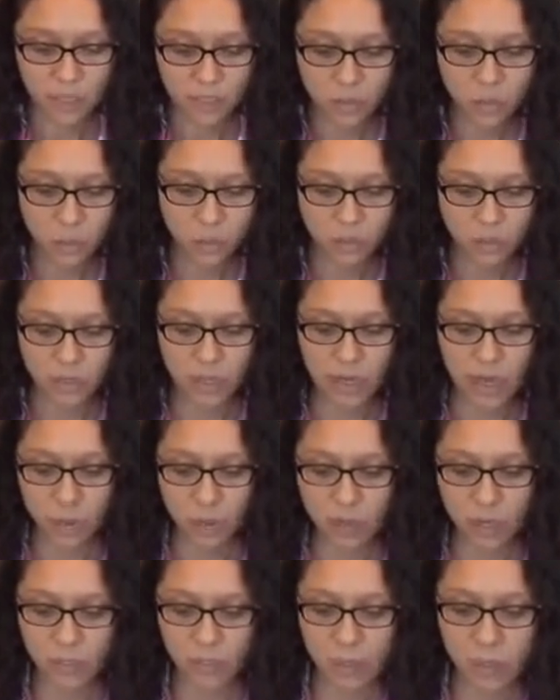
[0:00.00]
So now
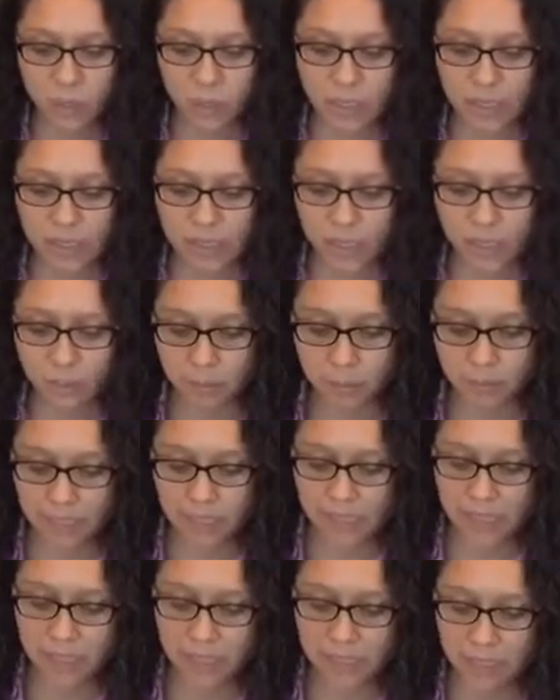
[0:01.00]
what I'm doing is I'm
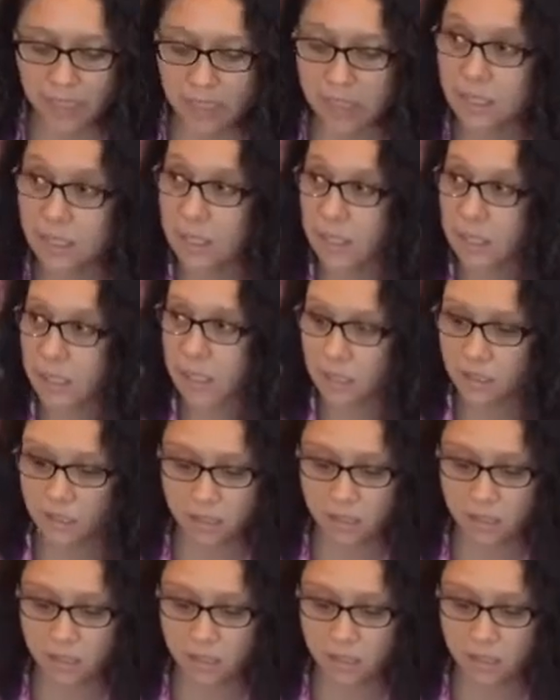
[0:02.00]
mixing this.